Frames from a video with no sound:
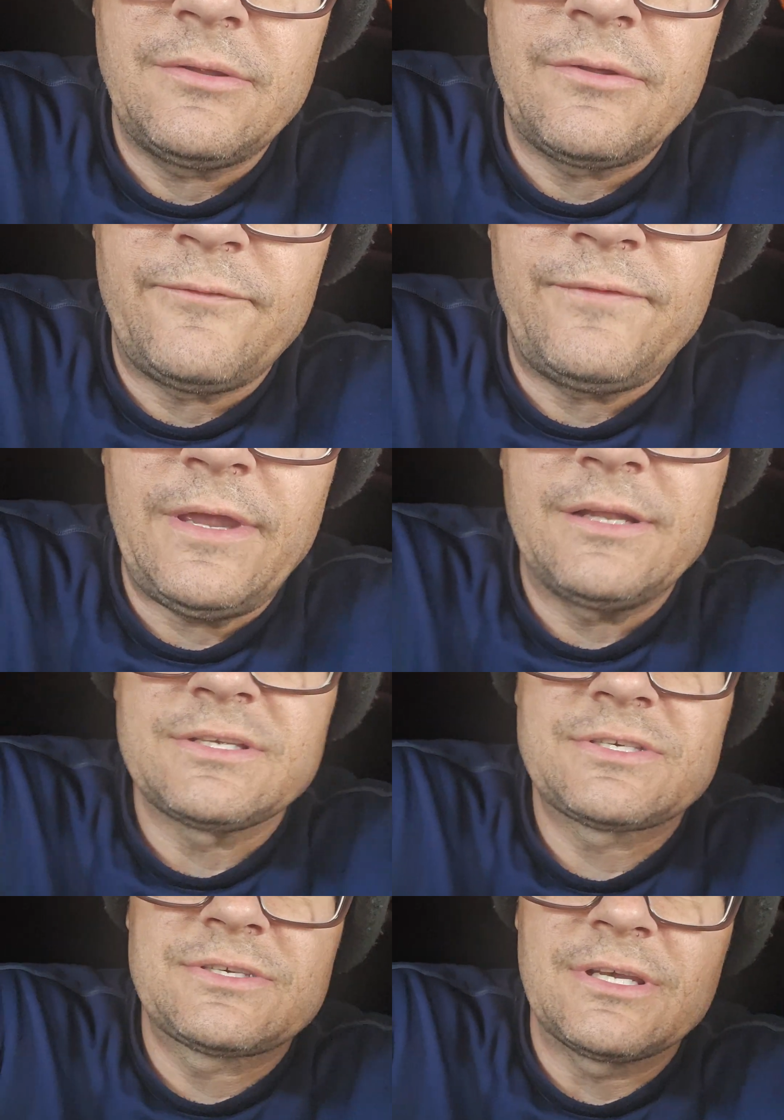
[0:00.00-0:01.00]
The fan
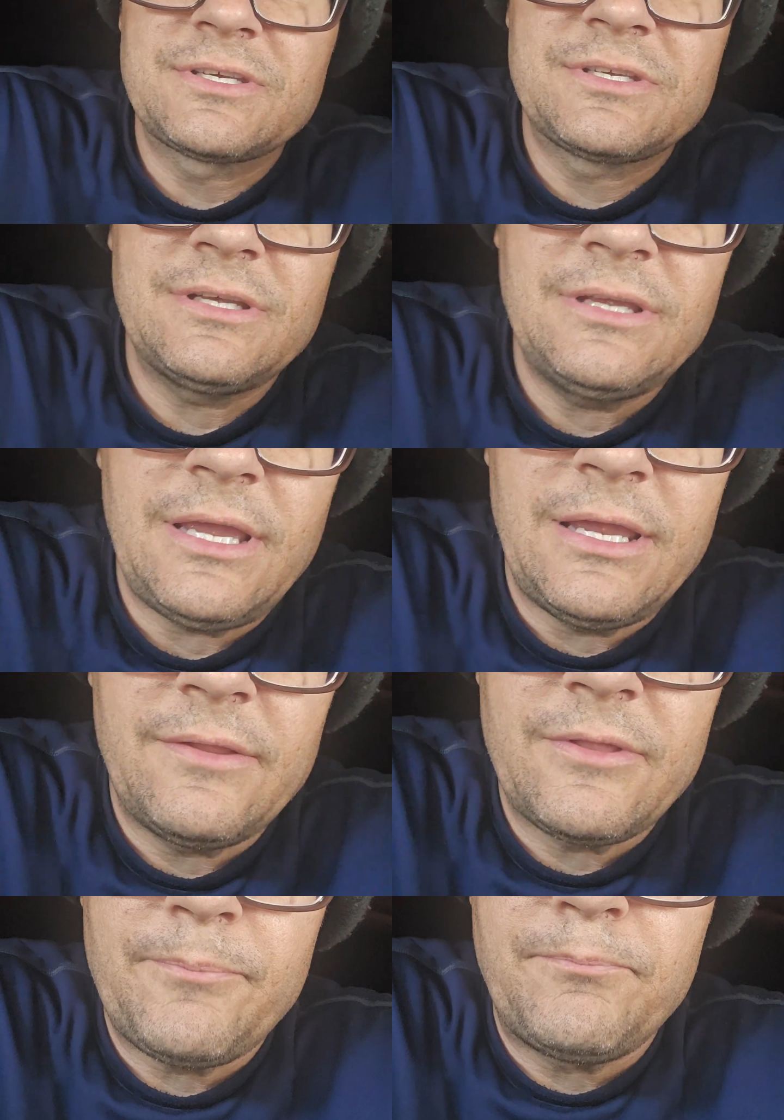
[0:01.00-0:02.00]
is 60,
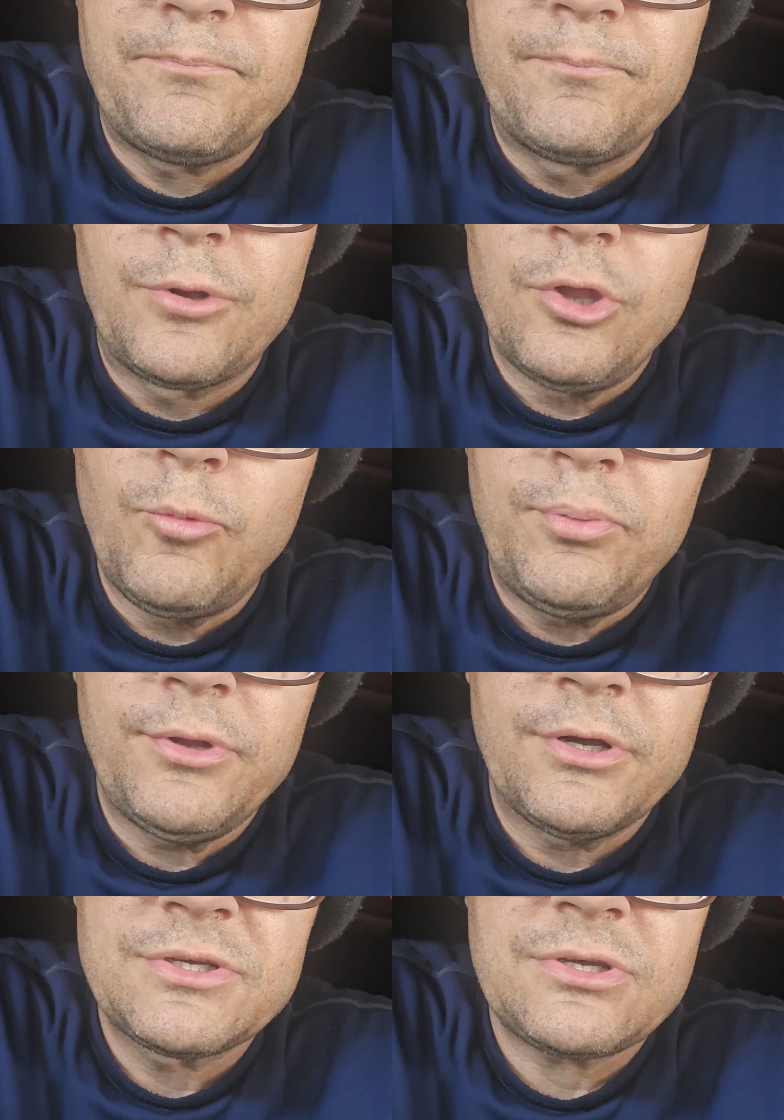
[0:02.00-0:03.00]
and the glow
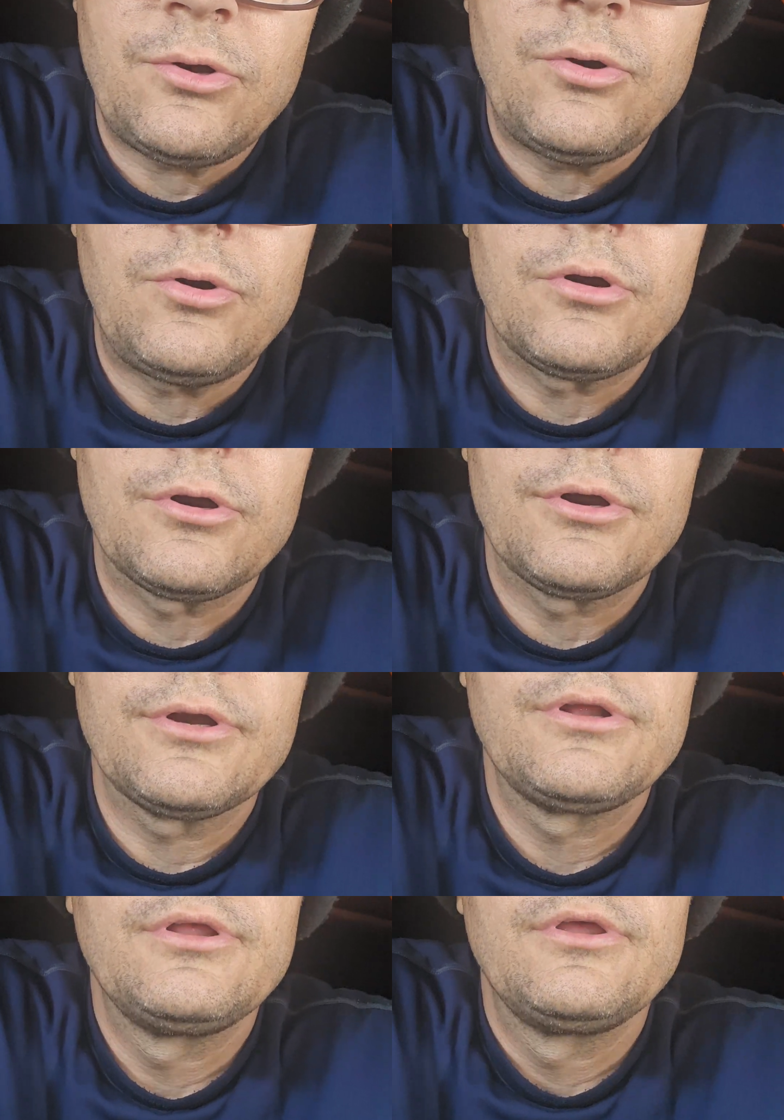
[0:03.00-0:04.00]
plugs are